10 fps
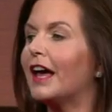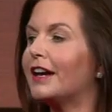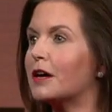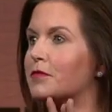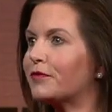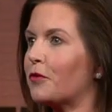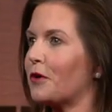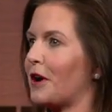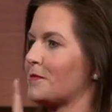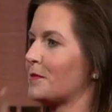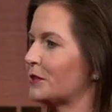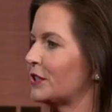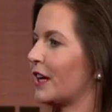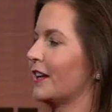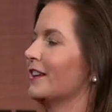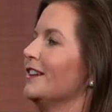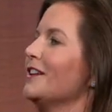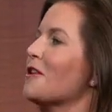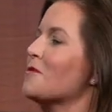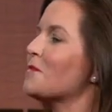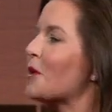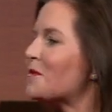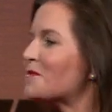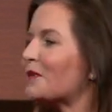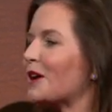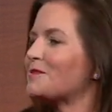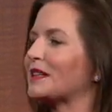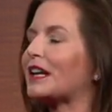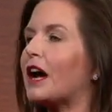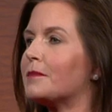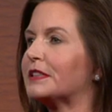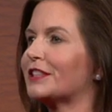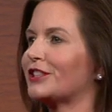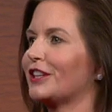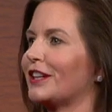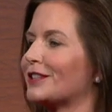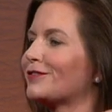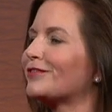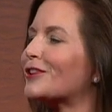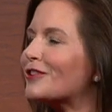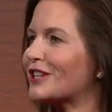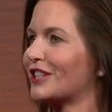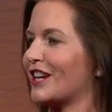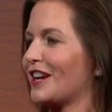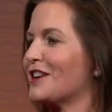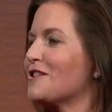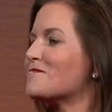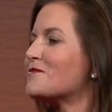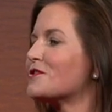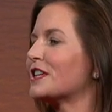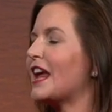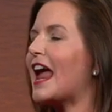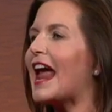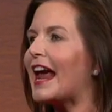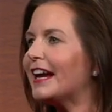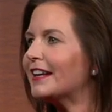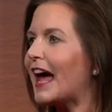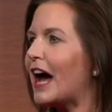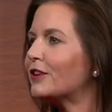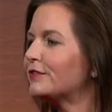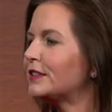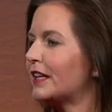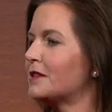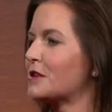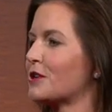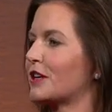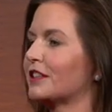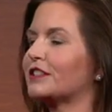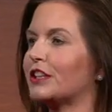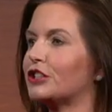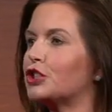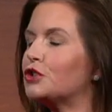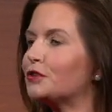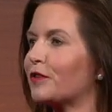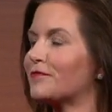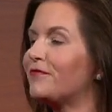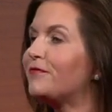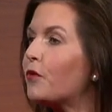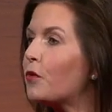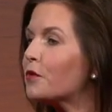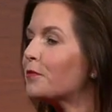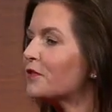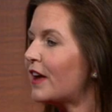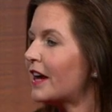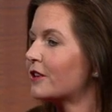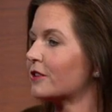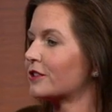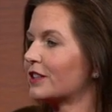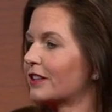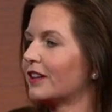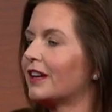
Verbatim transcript: And number 4, I'm almost done. Mobile broadband competition is flourishing. More than 8 out of 10 Americans can choose from 4 providers.